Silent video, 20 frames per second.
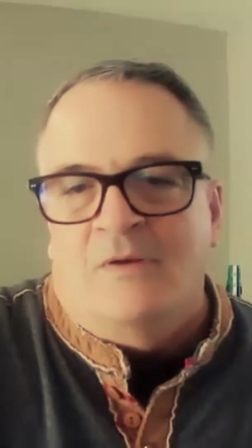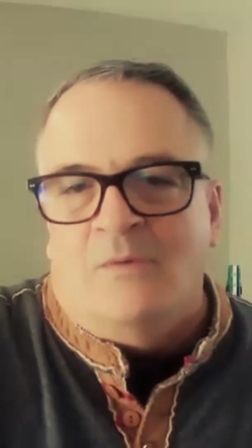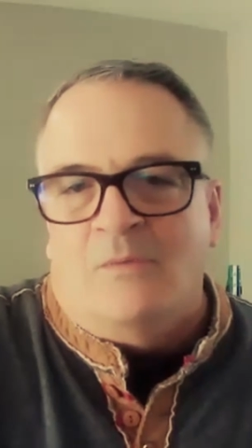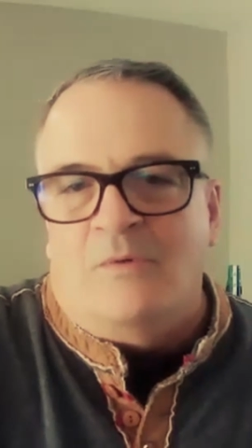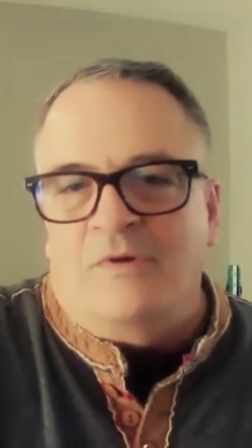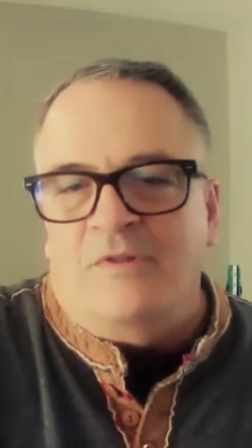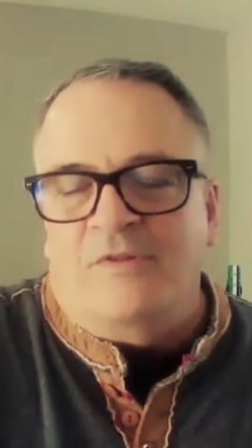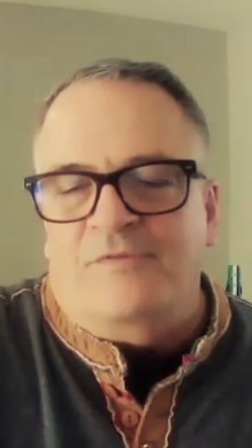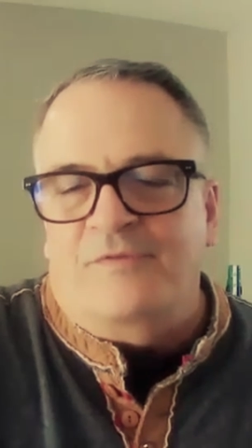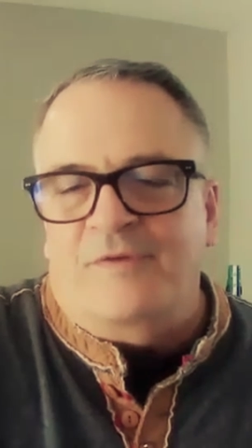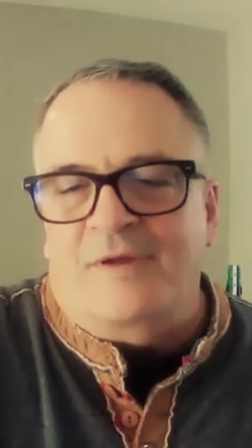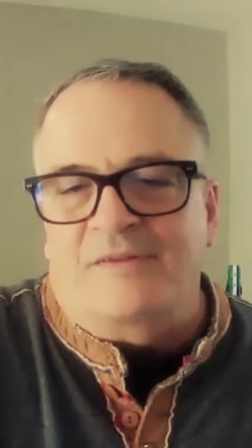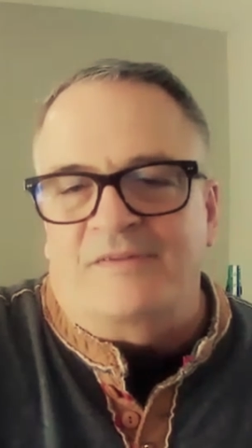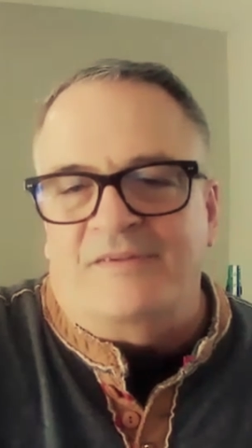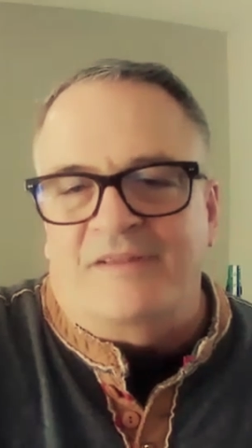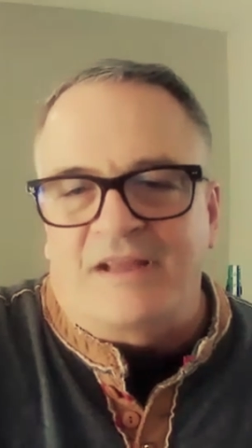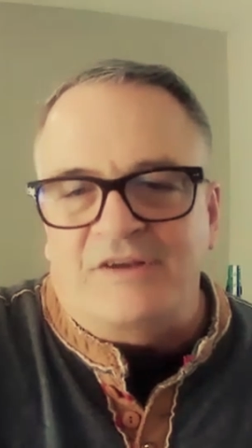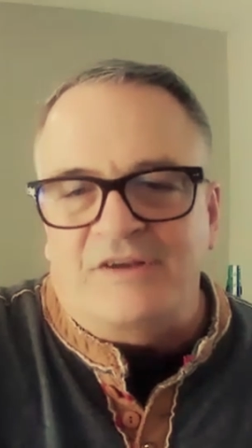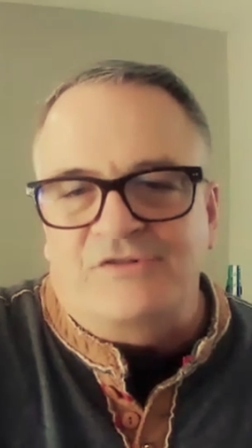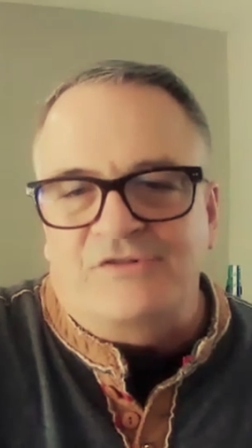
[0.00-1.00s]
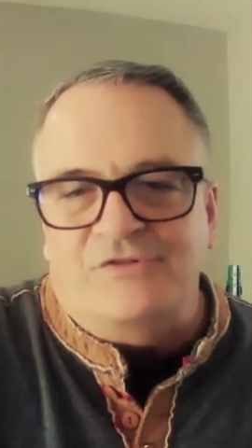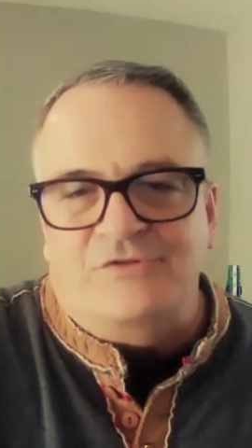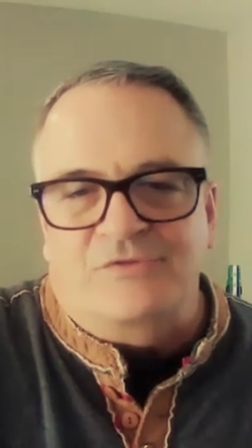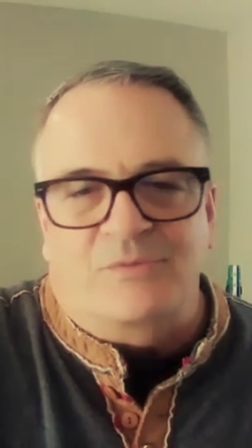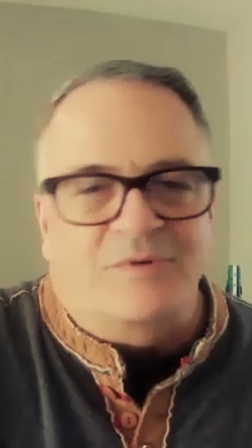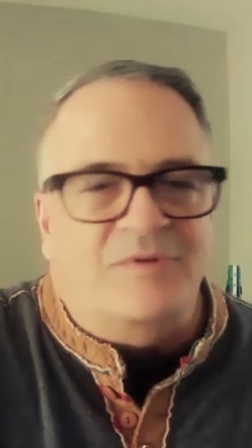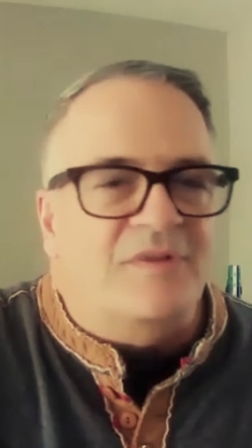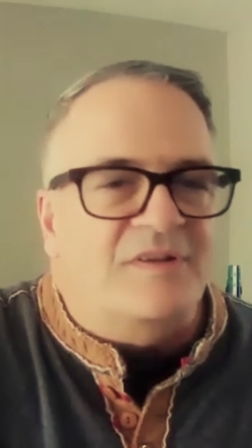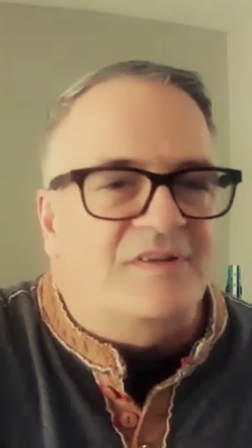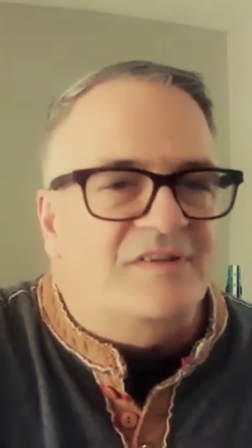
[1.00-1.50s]
One of the foundations,
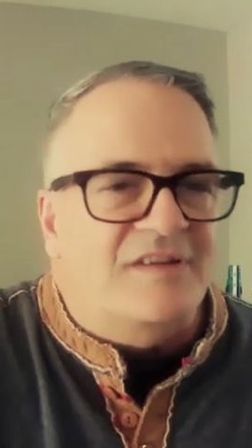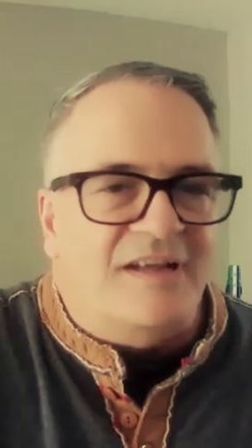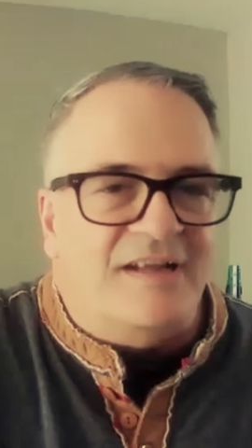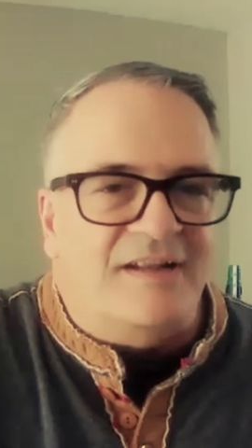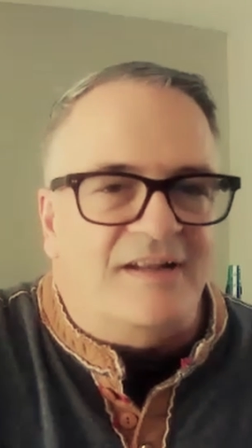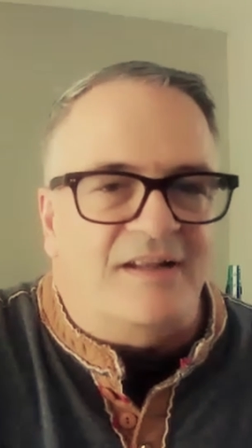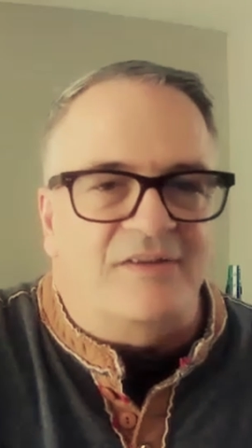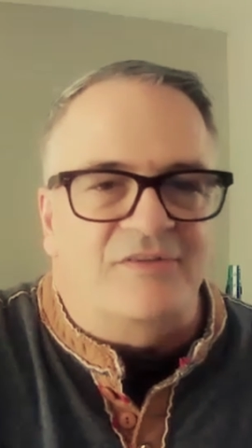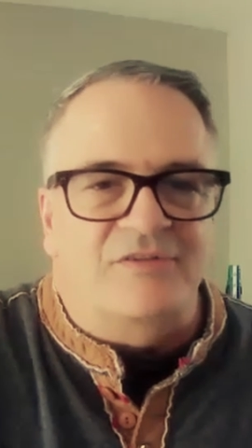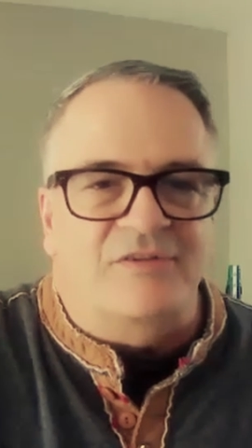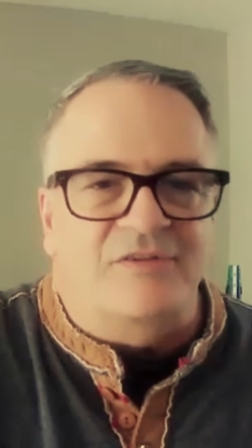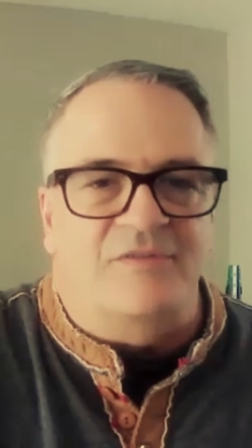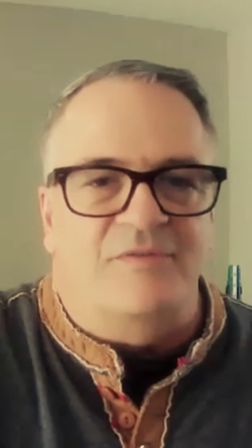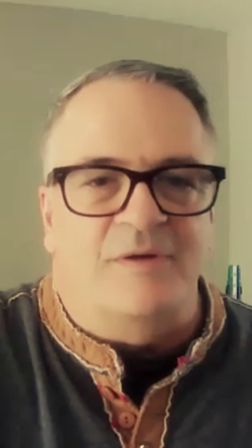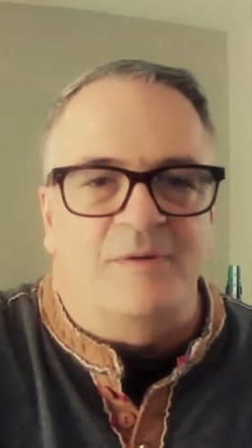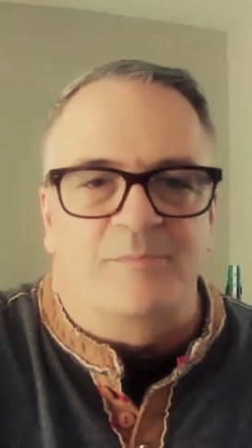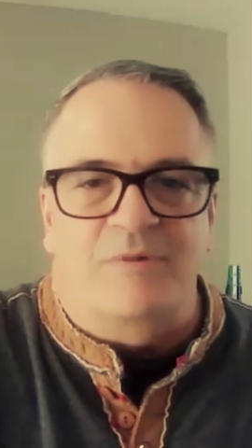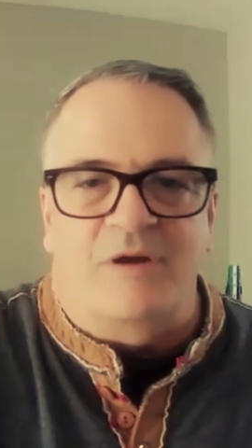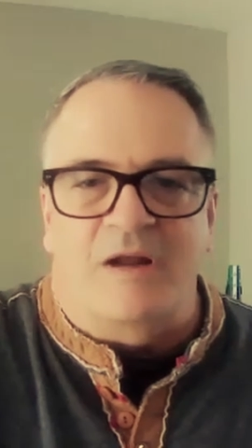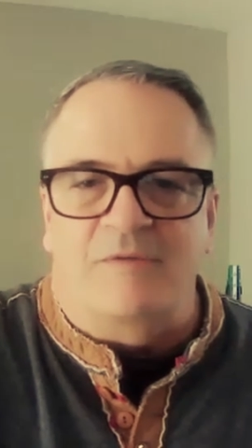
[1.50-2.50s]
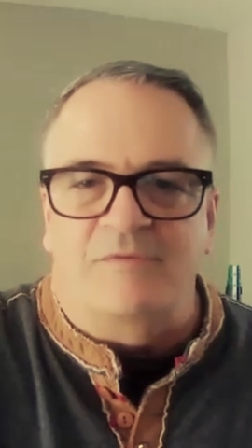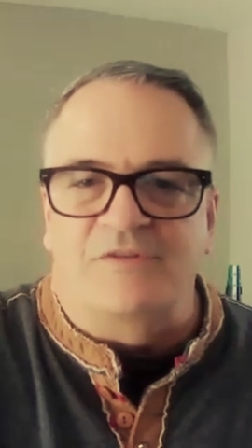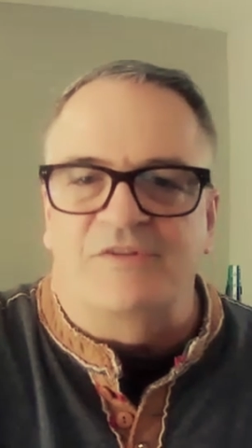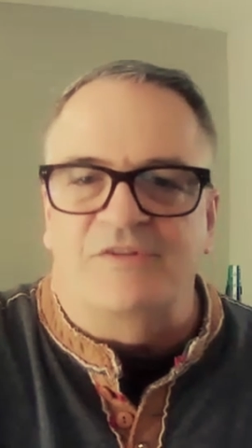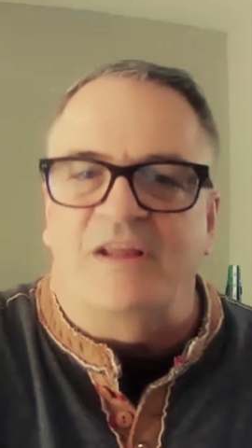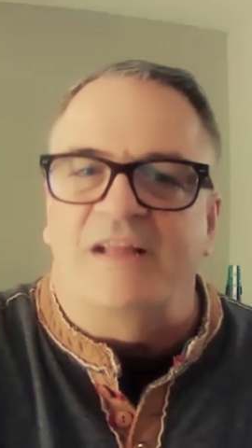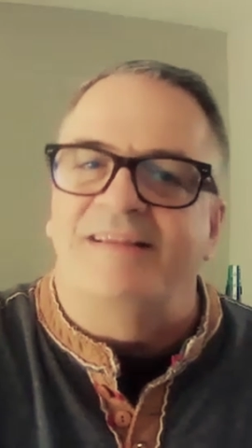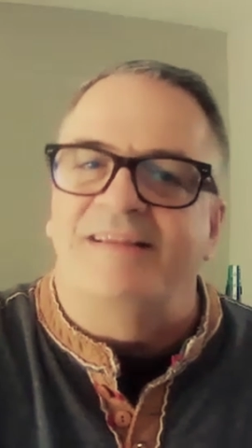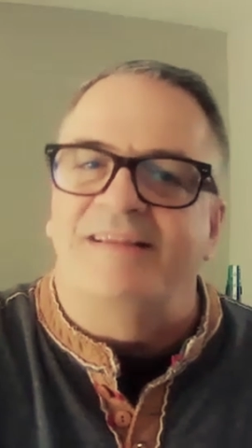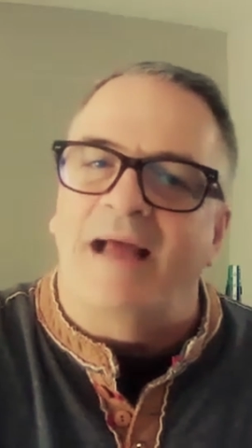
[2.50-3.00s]
one of the tenets of improv
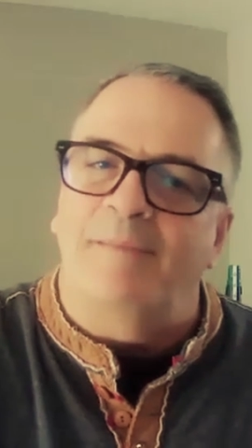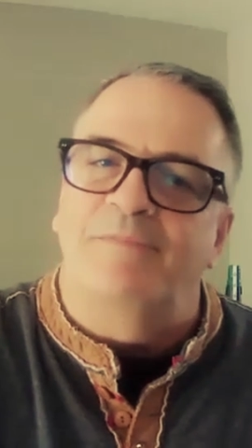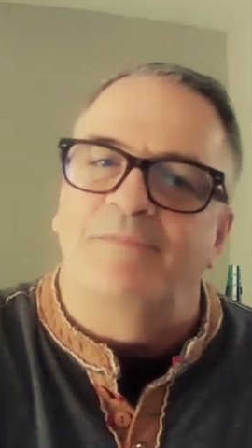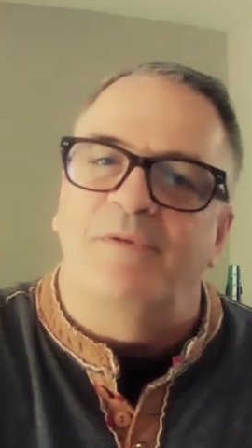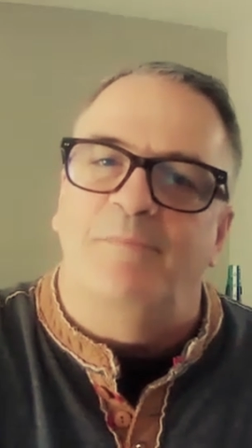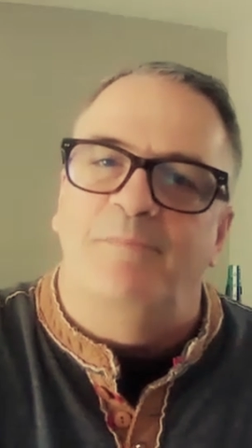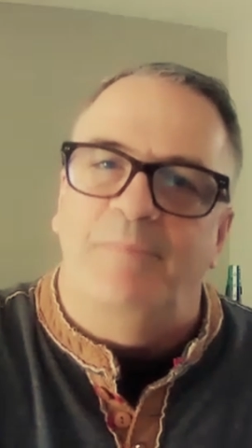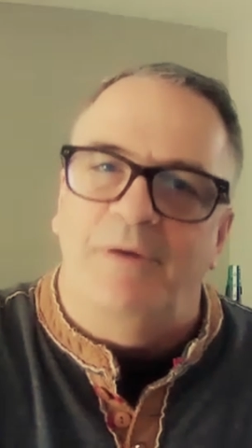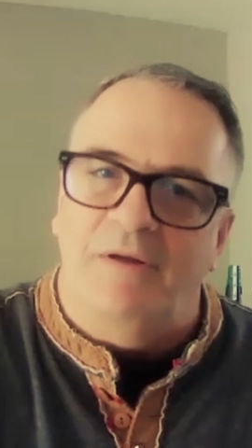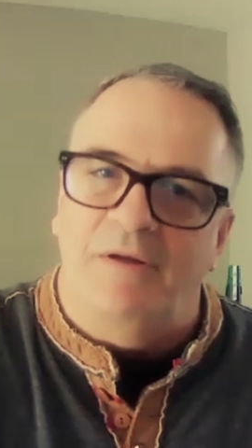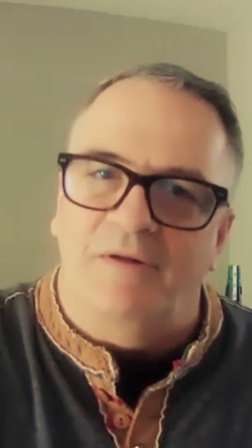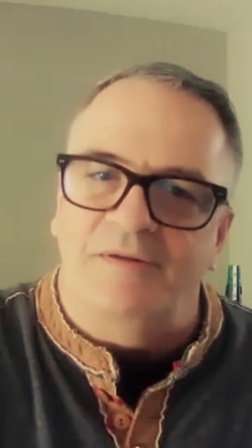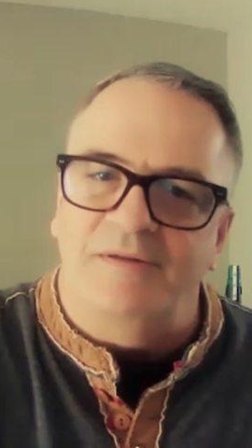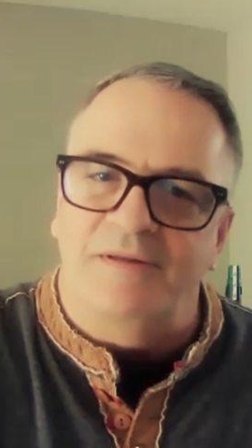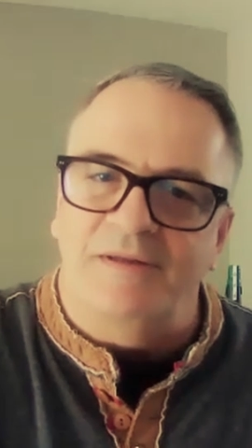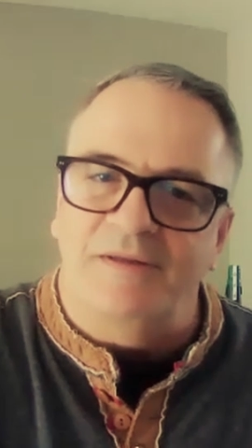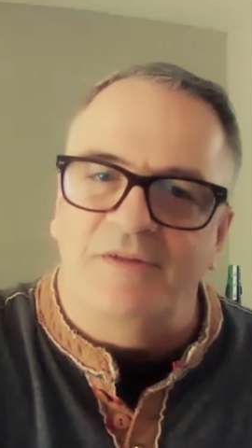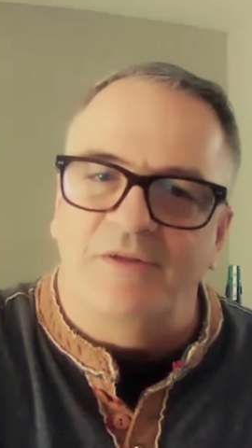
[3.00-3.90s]
is adaptability,